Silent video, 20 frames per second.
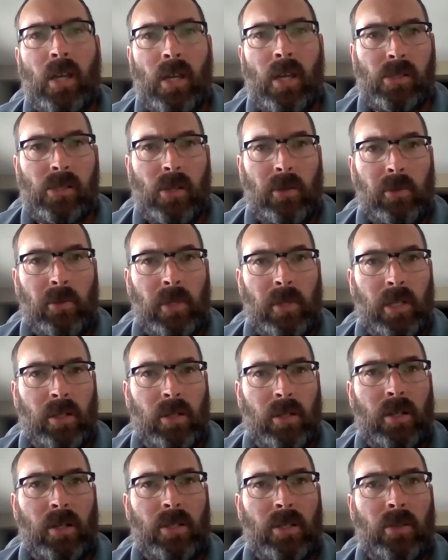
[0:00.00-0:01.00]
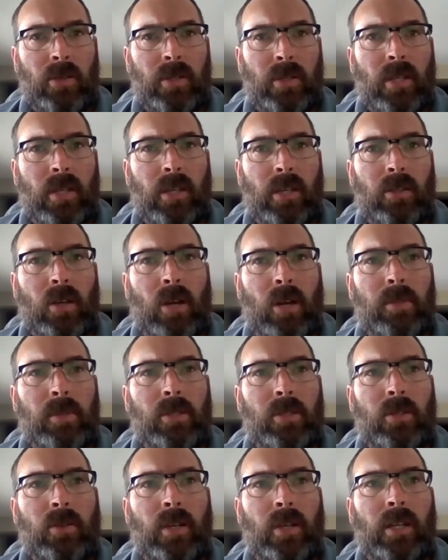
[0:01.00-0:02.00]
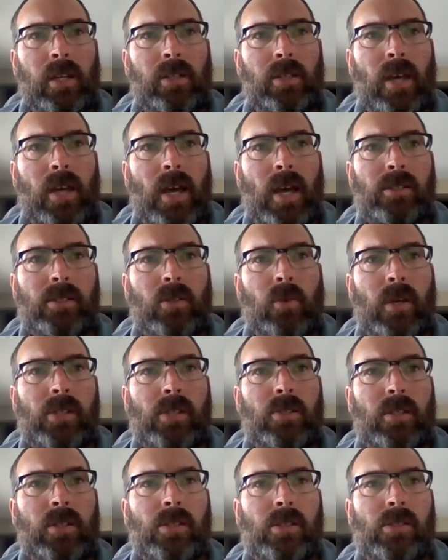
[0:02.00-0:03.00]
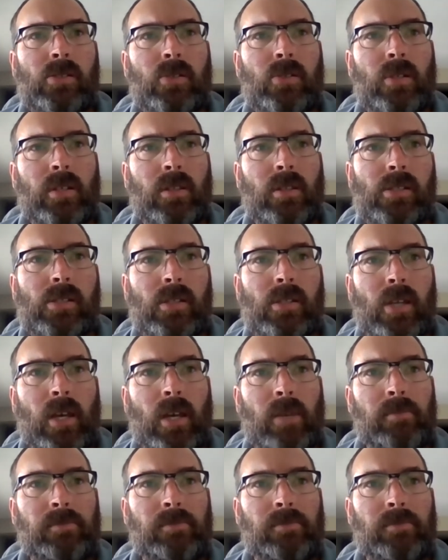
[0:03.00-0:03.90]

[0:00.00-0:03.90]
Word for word: So I would encourage you to take the opportunity to ask questions during this time.